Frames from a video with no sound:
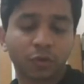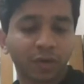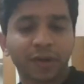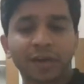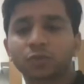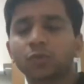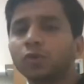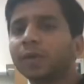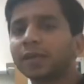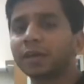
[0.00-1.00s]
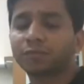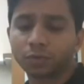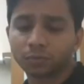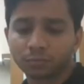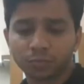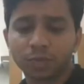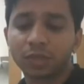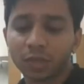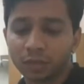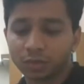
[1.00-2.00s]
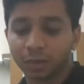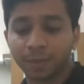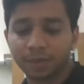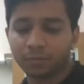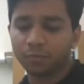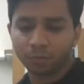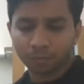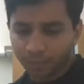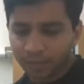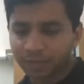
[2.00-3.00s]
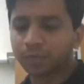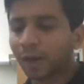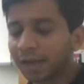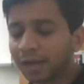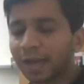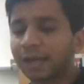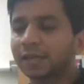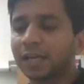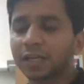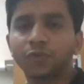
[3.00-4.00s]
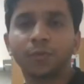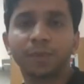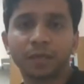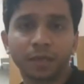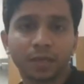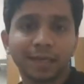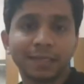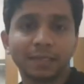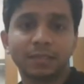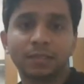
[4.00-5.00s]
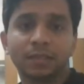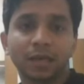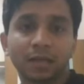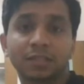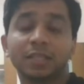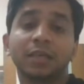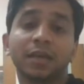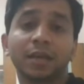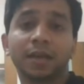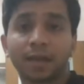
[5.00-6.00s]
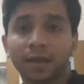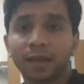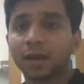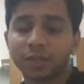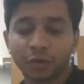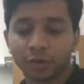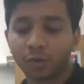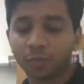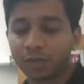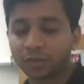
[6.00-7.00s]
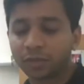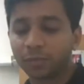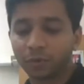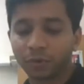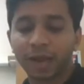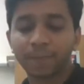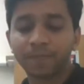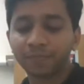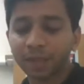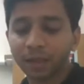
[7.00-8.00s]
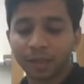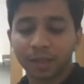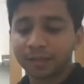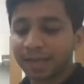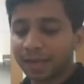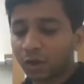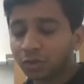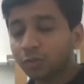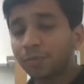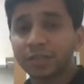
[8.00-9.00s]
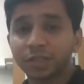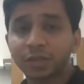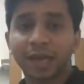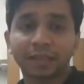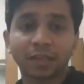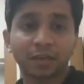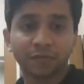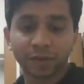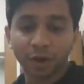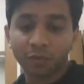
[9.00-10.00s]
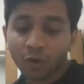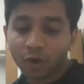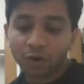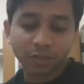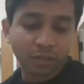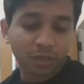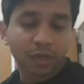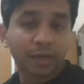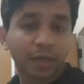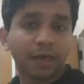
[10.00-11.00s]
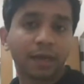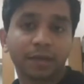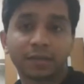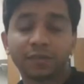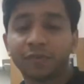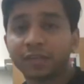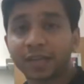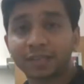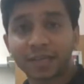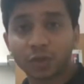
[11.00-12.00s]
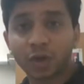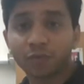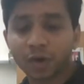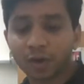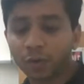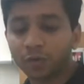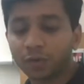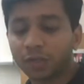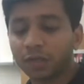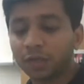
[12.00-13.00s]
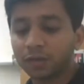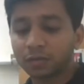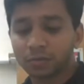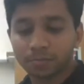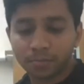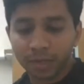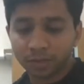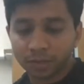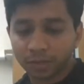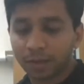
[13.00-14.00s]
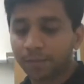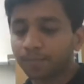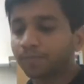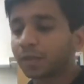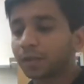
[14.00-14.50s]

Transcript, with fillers: join grad school, you might have to teach. I mean, it's highly likely that you will be a TA uh, during your PhD program. Then also mention like the different awards and different things that you have won over the years. Mention them